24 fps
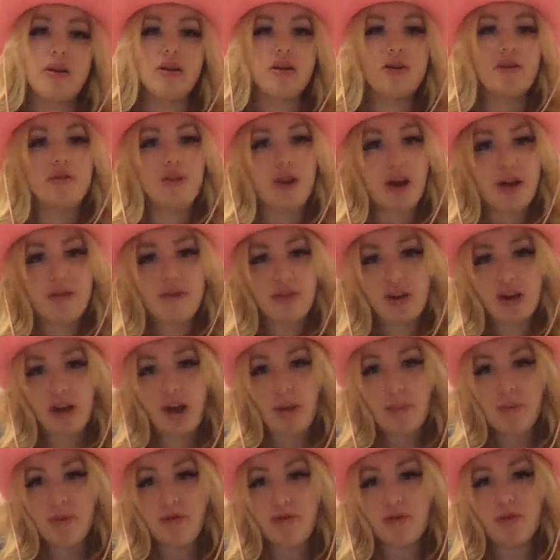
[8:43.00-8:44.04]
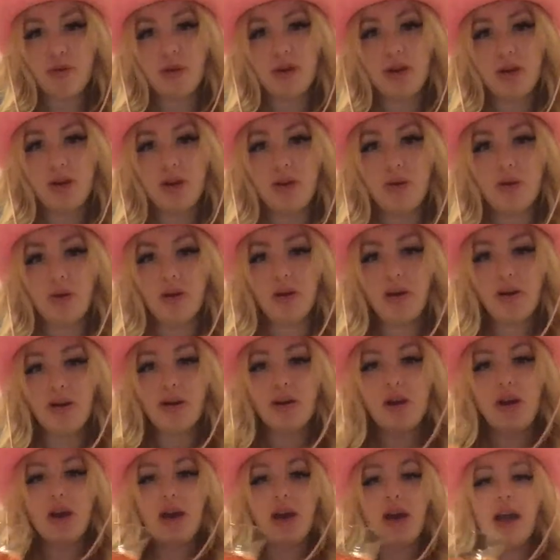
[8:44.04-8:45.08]
for every cup of Greek yogurt.
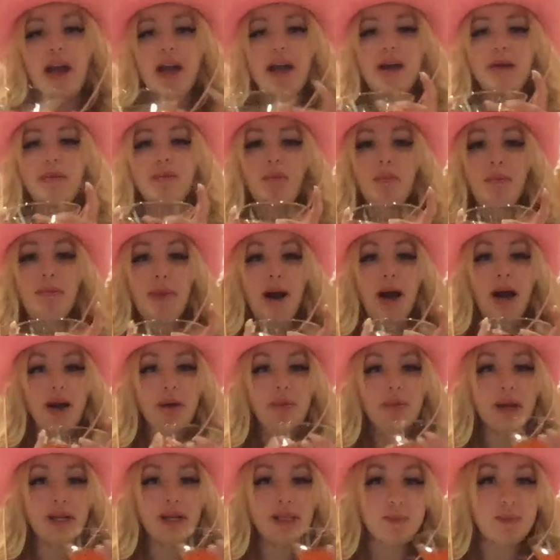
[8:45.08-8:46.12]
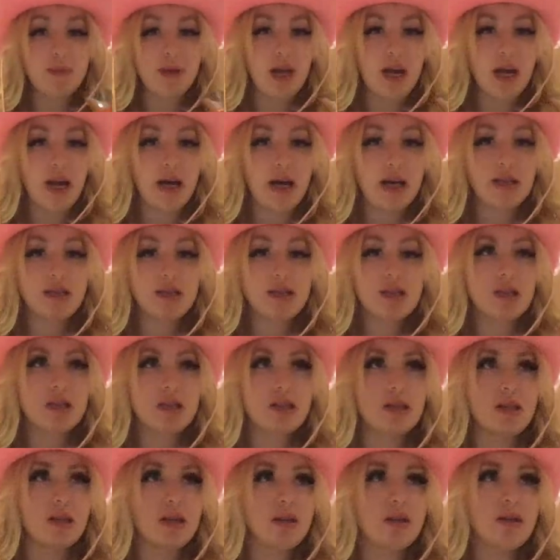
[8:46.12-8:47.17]
And my recipe has
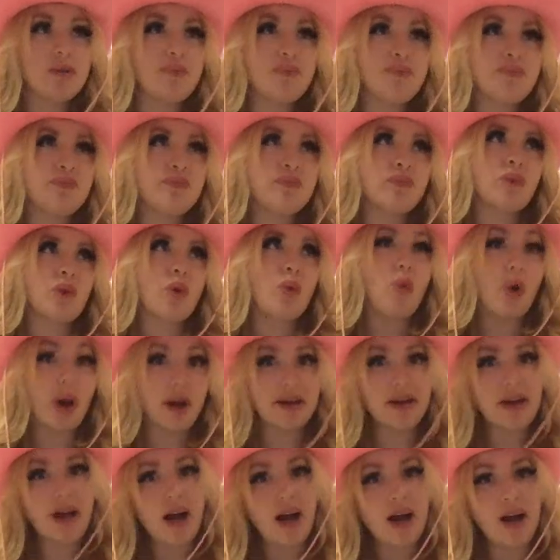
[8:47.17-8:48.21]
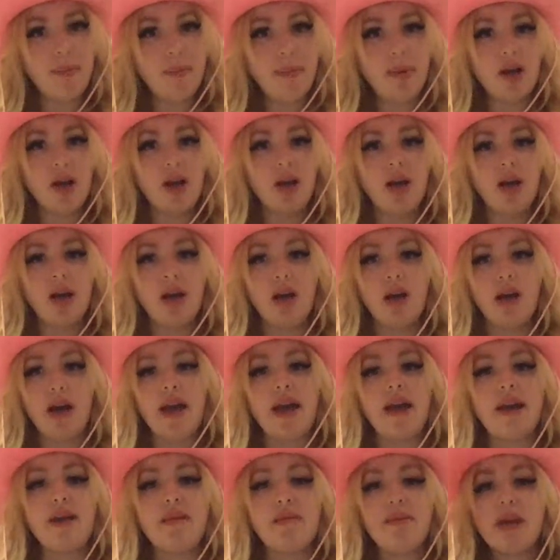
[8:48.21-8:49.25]
1 cup
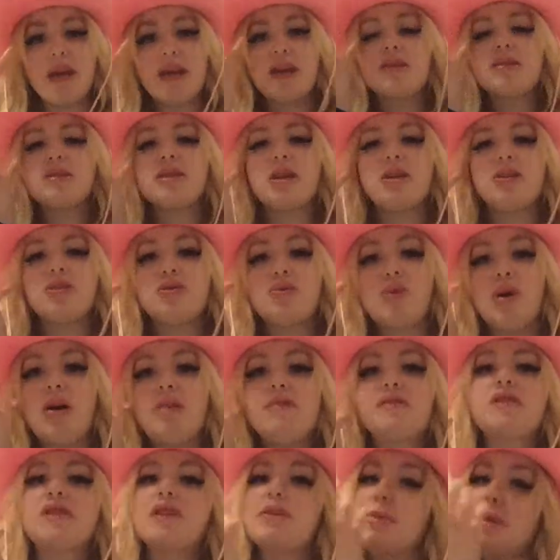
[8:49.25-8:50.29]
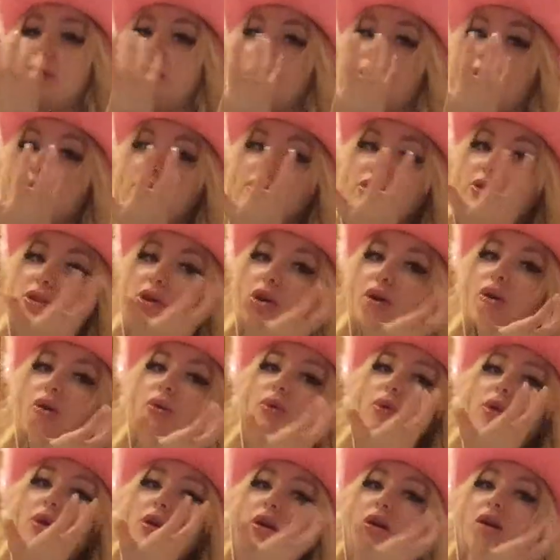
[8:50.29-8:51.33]
and it makes like 12 cinnamon rolls.
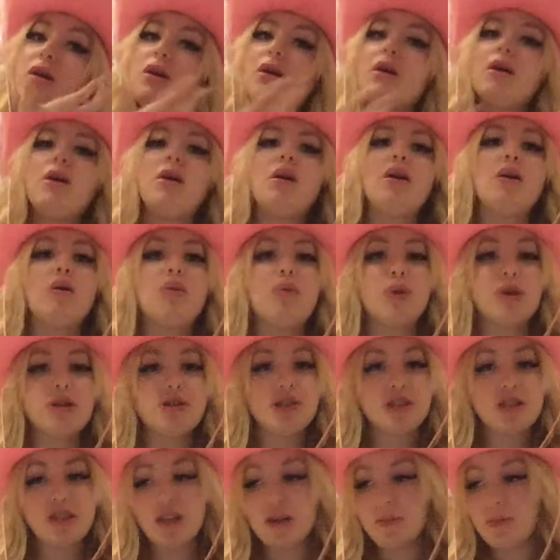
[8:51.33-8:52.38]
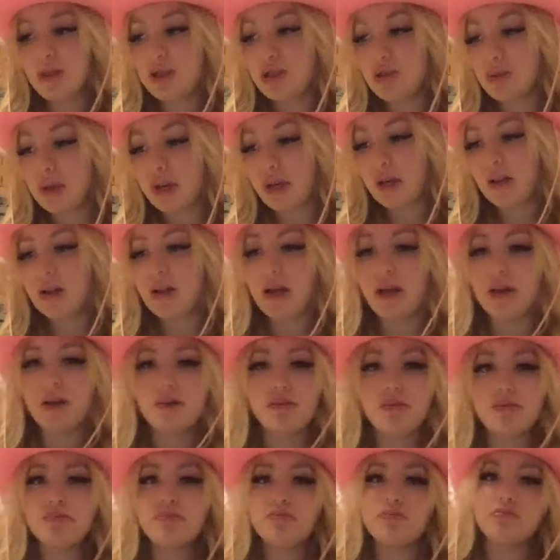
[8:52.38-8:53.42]
So we're just going to be doing like
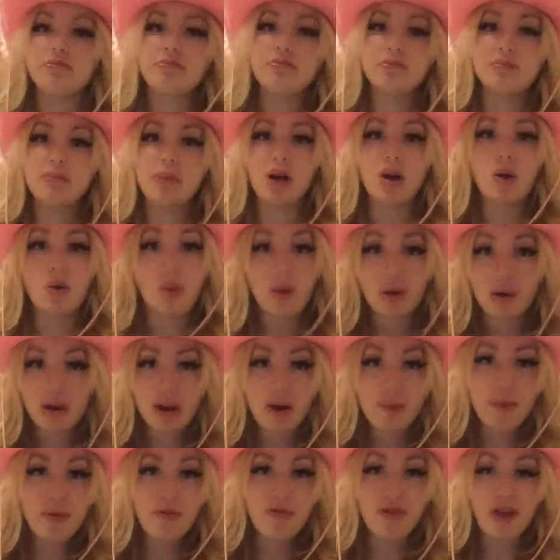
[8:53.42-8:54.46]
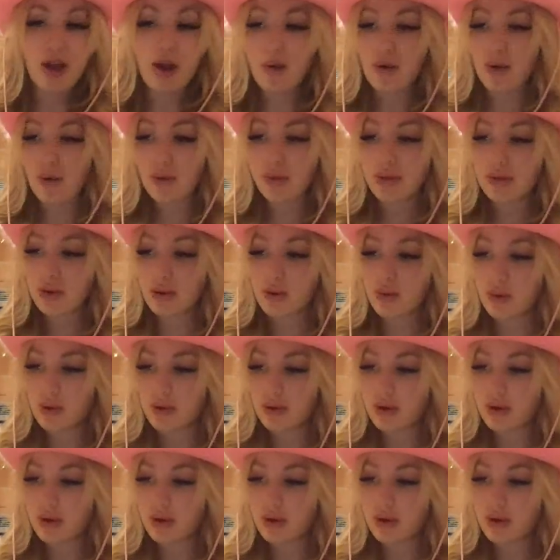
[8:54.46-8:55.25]
a quarter cup of flour with a quarter